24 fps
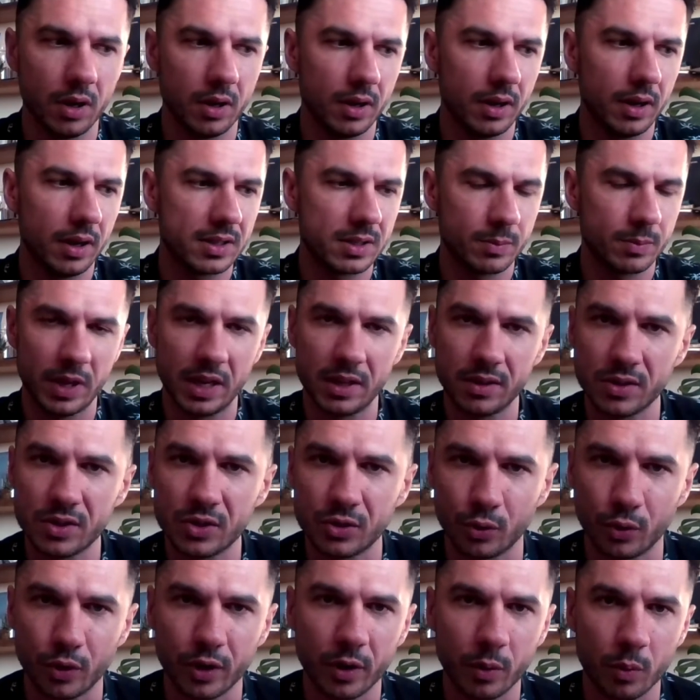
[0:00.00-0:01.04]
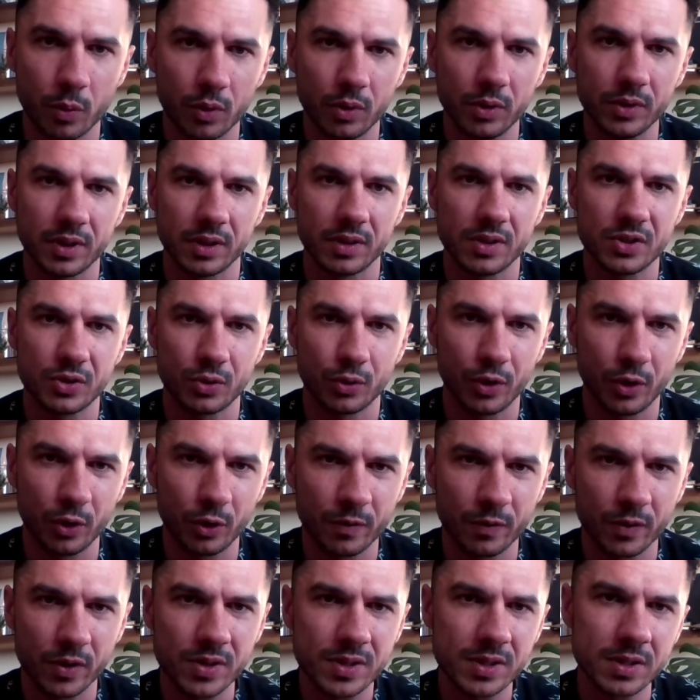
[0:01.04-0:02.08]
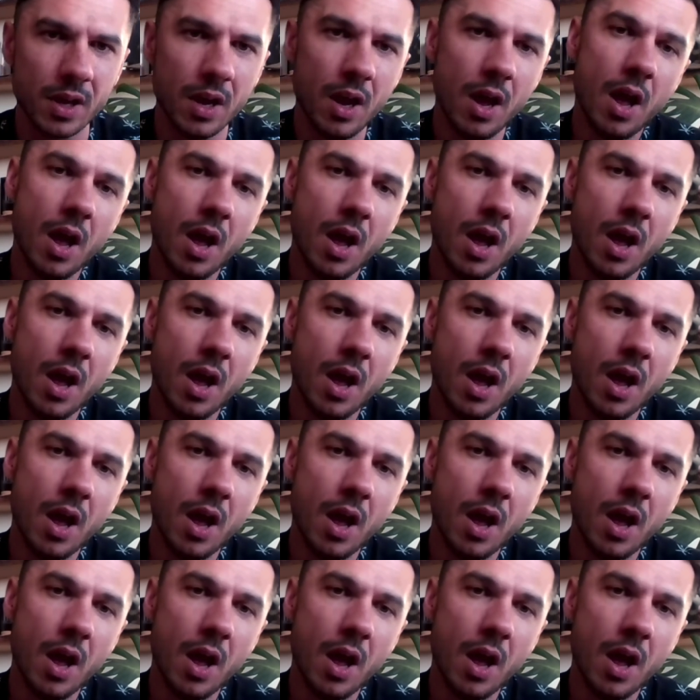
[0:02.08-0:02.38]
explained the story world and the story universe.